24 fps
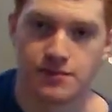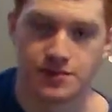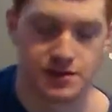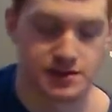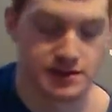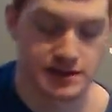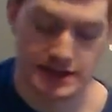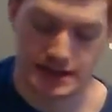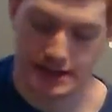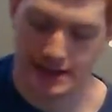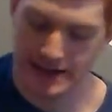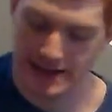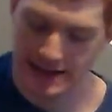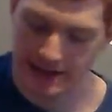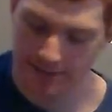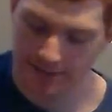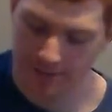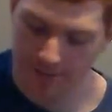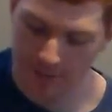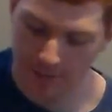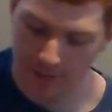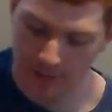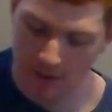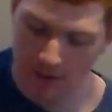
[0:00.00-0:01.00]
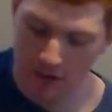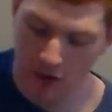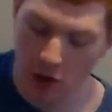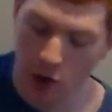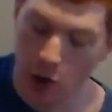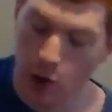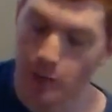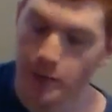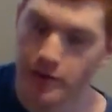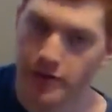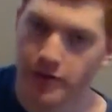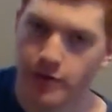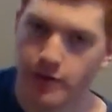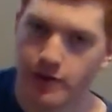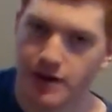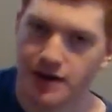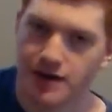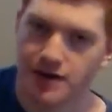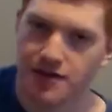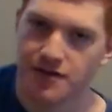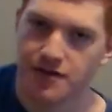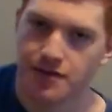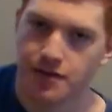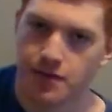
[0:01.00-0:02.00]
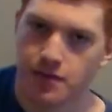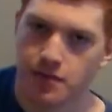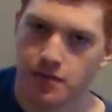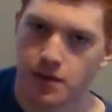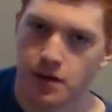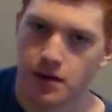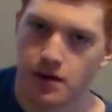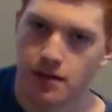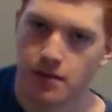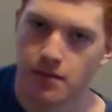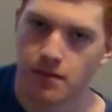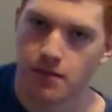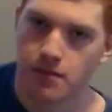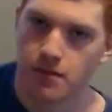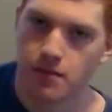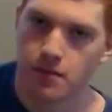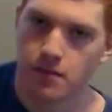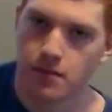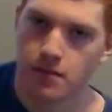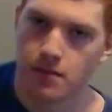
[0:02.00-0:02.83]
just like that, open twice, and